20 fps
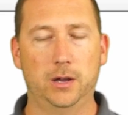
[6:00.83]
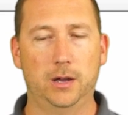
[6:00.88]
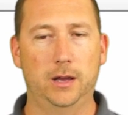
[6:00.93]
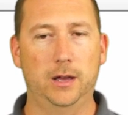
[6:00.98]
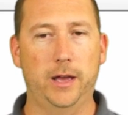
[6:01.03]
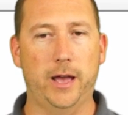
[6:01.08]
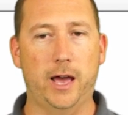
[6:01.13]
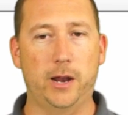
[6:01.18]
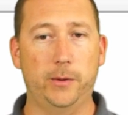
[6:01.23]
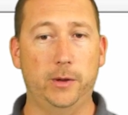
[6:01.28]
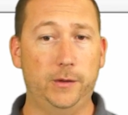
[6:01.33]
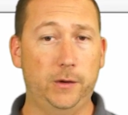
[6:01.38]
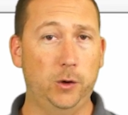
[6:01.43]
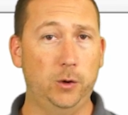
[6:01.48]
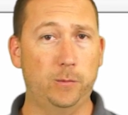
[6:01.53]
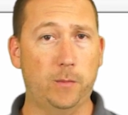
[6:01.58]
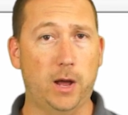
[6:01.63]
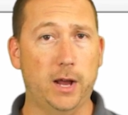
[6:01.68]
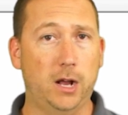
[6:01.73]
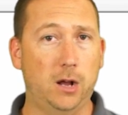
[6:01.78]
how do I
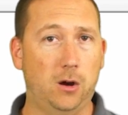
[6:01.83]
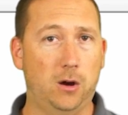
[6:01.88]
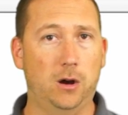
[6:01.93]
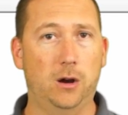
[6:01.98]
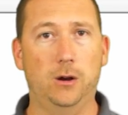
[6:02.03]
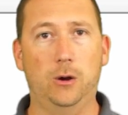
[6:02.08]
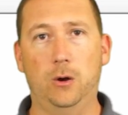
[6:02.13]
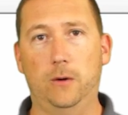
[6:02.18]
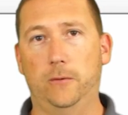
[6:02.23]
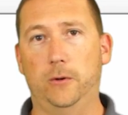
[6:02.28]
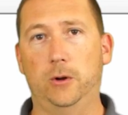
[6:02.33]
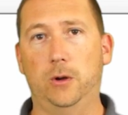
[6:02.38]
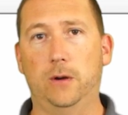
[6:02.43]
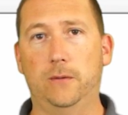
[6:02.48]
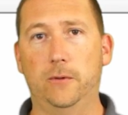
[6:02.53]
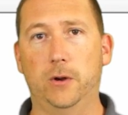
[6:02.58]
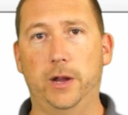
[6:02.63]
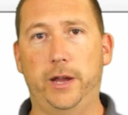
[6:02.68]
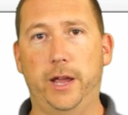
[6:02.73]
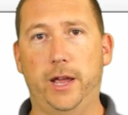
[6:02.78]
tune my car over and
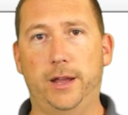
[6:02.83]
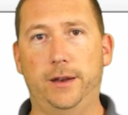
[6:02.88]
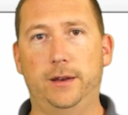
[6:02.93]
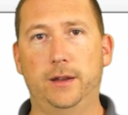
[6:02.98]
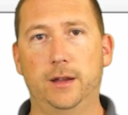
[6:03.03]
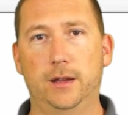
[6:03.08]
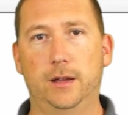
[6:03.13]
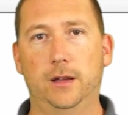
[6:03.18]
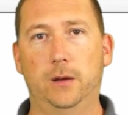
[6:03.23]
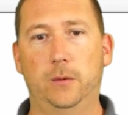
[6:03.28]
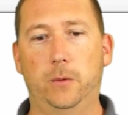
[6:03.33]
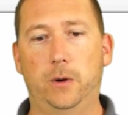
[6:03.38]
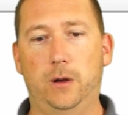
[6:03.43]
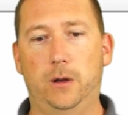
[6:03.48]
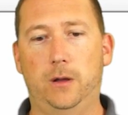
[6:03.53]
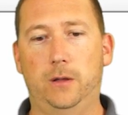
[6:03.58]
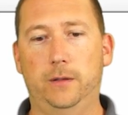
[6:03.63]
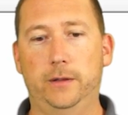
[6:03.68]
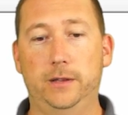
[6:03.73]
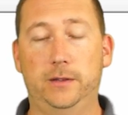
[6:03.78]
over again?
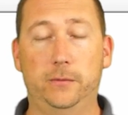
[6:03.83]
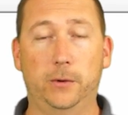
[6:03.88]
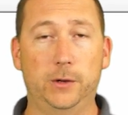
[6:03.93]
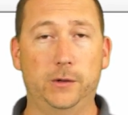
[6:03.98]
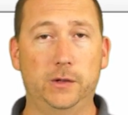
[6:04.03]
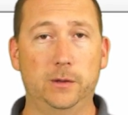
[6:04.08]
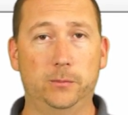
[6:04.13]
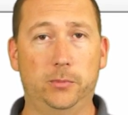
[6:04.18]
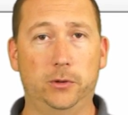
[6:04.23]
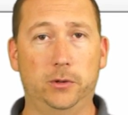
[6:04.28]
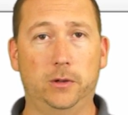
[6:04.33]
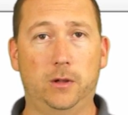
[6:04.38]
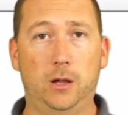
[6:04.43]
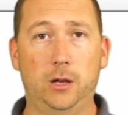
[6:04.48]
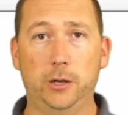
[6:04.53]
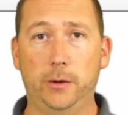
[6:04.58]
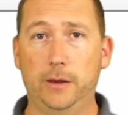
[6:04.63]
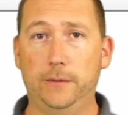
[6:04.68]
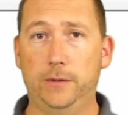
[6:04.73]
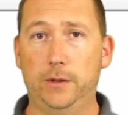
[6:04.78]
Well, it's very simple.
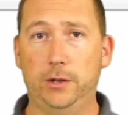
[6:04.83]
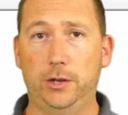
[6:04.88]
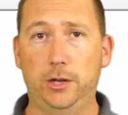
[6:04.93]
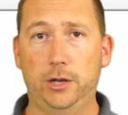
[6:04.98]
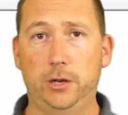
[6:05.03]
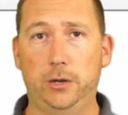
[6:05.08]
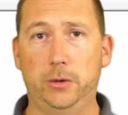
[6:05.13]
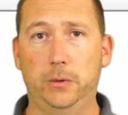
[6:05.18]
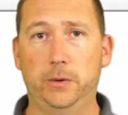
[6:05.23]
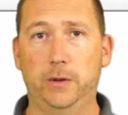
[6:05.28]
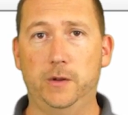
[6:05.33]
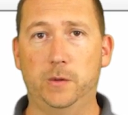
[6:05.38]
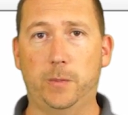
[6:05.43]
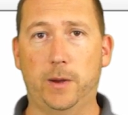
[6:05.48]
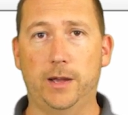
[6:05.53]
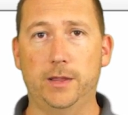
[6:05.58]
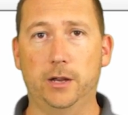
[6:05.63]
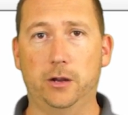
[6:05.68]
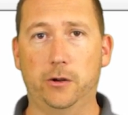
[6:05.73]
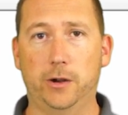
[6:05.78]
All you have to do is
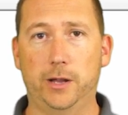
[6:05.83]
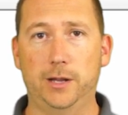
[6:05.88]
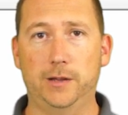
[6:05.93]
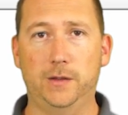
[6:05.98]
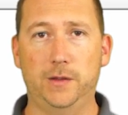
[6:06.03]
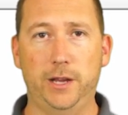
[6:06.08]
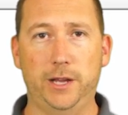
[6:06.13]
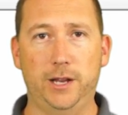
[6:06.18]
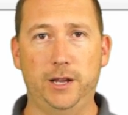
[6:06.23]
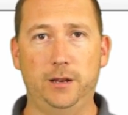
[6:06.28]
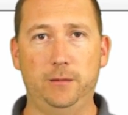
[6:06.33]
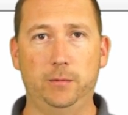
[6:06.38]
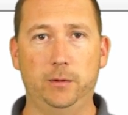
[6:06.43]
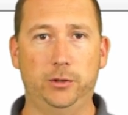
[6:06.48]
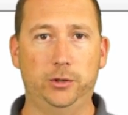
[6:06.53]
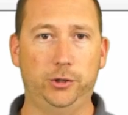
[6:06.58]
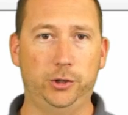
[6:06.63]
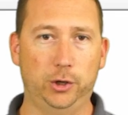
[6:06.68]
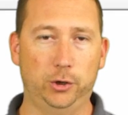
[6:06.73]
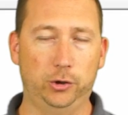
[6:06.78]
buy the credits needed,
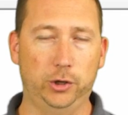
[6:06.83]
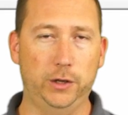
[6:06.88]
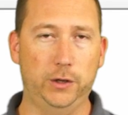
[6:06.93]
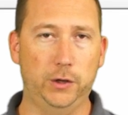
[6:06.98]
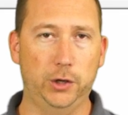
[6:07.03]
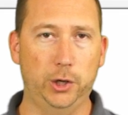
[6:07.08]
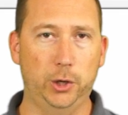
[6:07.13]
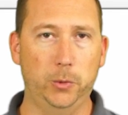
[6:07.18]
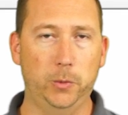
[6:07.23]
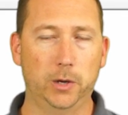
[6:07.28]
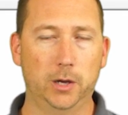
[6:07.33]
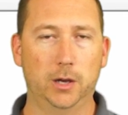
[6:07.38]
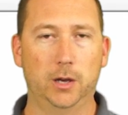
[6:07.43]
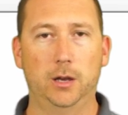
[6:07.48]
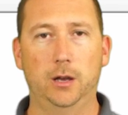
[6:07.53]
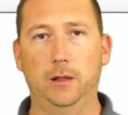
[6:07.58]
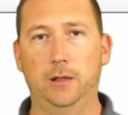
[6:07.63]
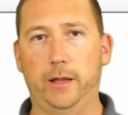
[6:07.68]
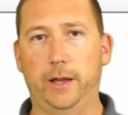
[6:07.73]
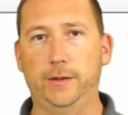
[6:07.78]
which is usually two,
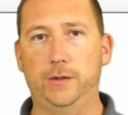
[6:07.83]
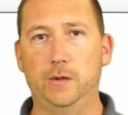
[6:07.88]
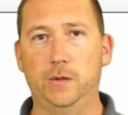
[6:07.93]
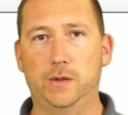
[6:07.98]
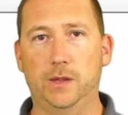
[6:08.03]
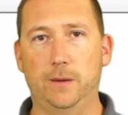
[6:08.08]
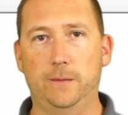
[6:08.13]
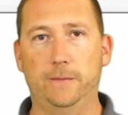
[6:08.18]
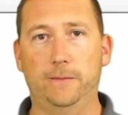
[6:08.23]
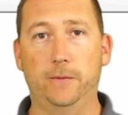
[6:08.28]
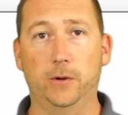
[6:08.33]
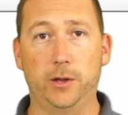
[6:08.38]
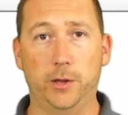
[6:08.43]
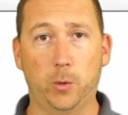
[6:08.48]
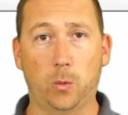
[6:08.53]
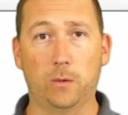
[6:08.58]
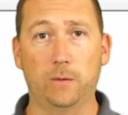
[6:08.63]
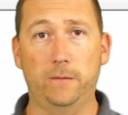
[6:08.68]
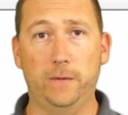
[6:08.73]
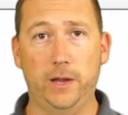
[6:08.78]
license them for
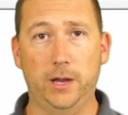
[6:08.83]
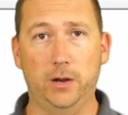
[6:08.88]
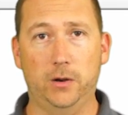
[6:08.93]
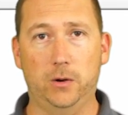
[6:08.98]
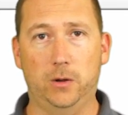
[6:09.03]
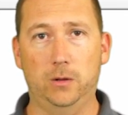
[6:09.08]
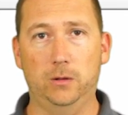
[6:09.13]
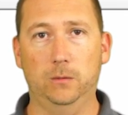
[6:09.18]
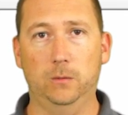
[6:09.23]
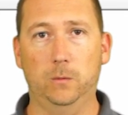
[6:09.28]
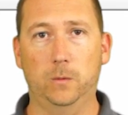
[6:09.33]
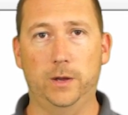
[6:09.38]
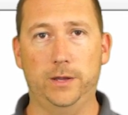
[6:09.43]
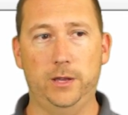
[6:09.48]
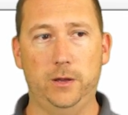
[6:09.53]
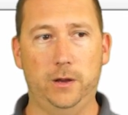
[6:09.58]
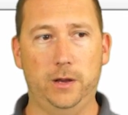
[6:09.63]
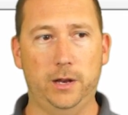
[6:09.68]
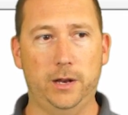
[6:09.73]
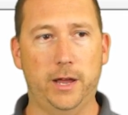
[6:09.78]
your vehicle
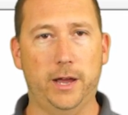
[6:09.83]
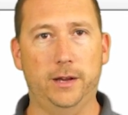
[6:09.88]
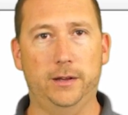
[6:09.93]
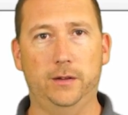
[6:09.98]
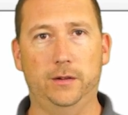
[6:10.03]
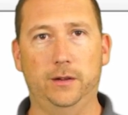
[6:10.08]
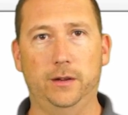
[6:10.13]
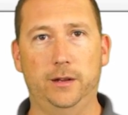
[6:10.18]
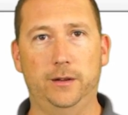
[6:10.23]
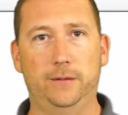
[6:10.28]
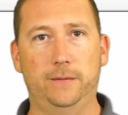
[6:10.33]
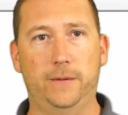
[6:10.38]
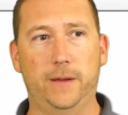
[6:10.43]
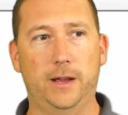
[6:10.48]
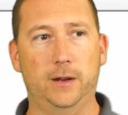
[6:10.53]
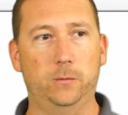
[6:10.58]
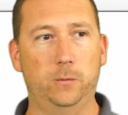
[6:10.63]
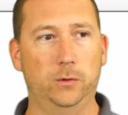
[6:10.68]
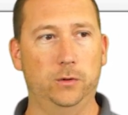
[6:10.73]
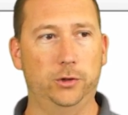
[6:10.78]
when you connect, and in
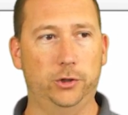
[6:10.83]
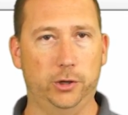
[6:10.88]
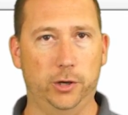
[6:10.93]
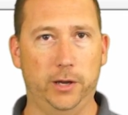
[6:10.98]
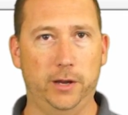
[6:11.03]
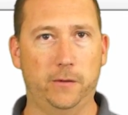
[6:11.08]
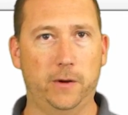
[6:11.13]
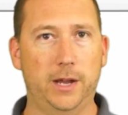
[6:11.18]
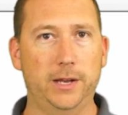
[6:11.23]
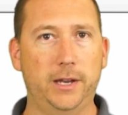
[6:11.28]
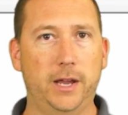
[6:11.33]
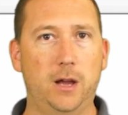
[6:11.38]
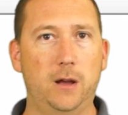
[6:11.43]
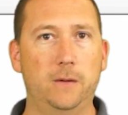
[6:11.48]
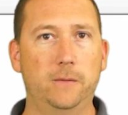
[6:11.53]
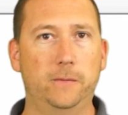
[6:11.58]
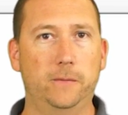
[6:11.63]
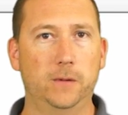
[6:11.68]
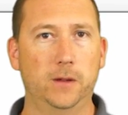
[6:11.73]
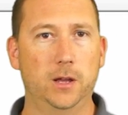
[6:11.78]
fact, we'll show you right
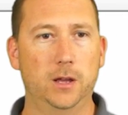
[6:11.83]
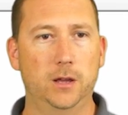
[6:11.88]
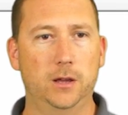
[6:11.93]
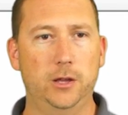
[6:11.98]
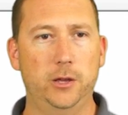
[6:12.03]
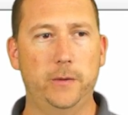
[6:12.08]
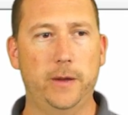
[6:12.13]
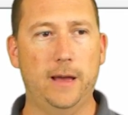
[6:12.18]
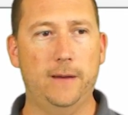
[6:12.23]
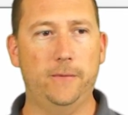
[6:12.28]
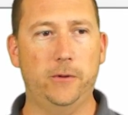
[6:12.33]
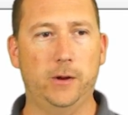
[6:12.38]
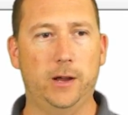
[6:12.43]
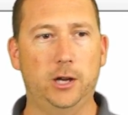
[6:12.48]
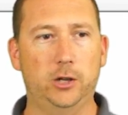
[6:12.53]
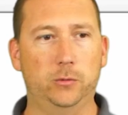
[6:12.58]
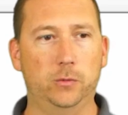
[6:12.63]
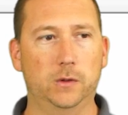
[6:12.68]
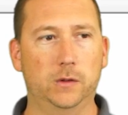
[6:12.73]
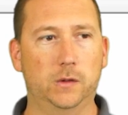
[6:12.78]
now, if you have your
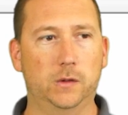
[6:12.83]
actual